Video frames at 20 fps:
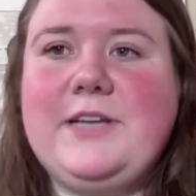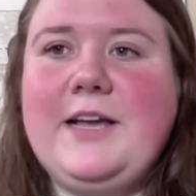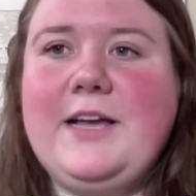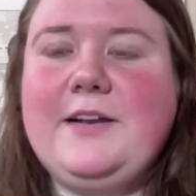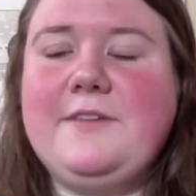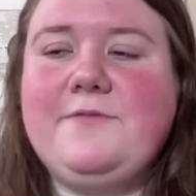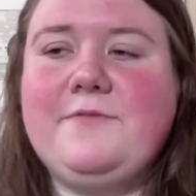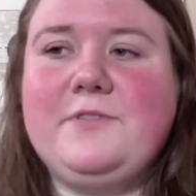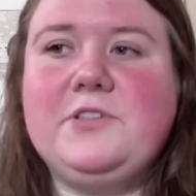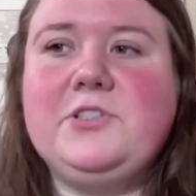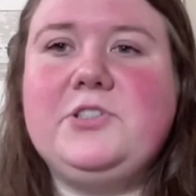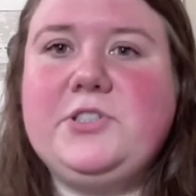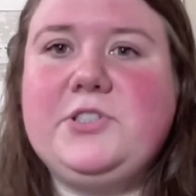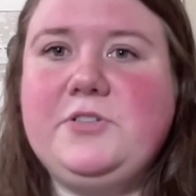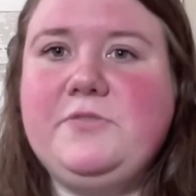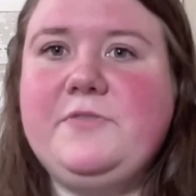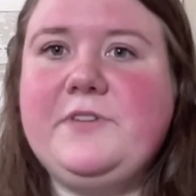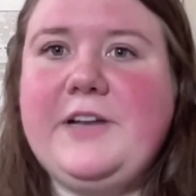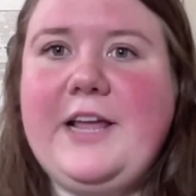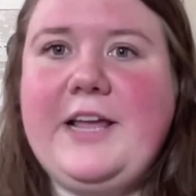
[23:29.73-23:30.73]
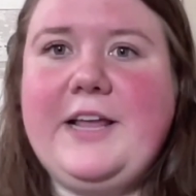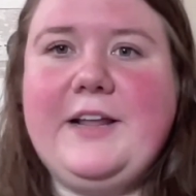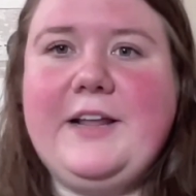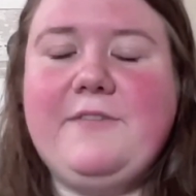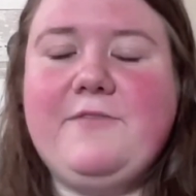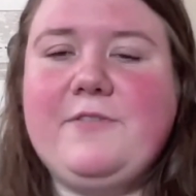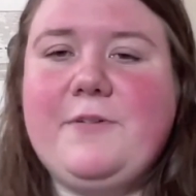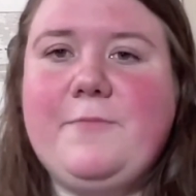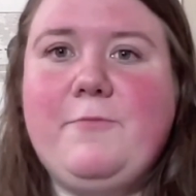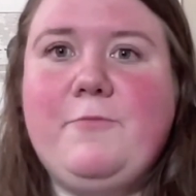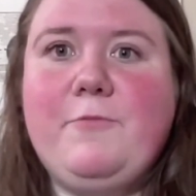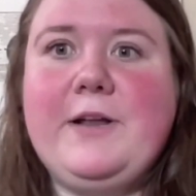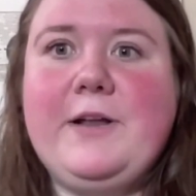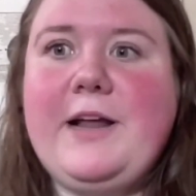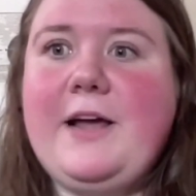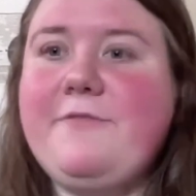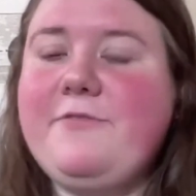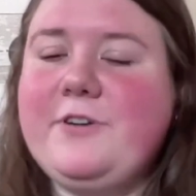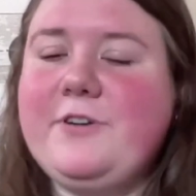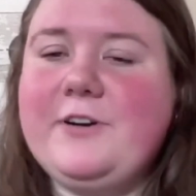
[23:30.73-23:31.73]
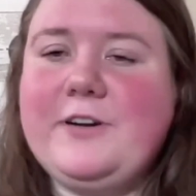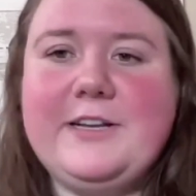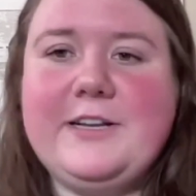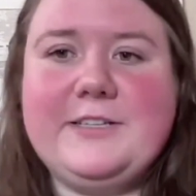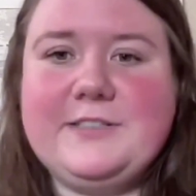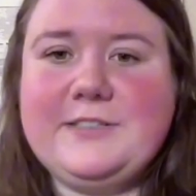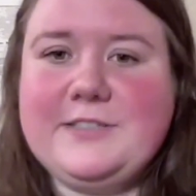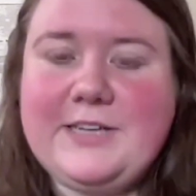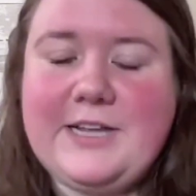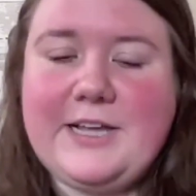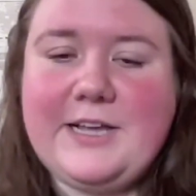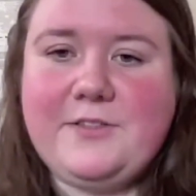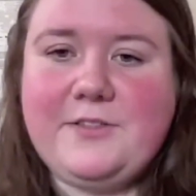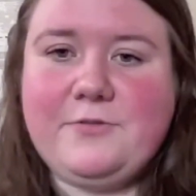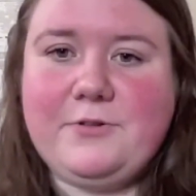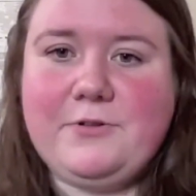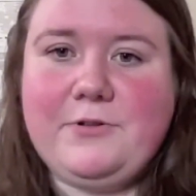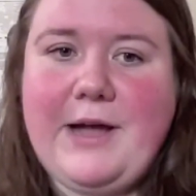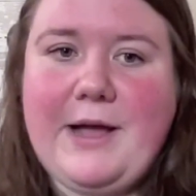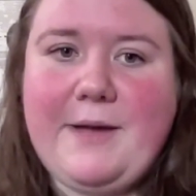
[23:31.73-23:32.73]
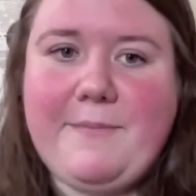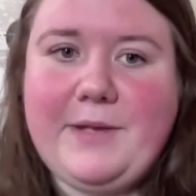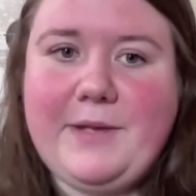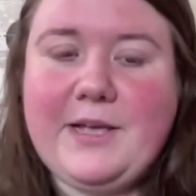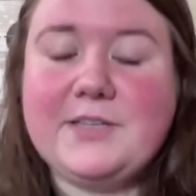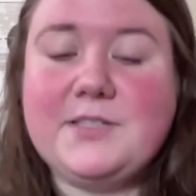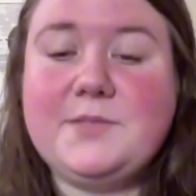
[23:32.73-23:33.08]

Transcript: kind of rejuvenating from whatever it is the day threw at me,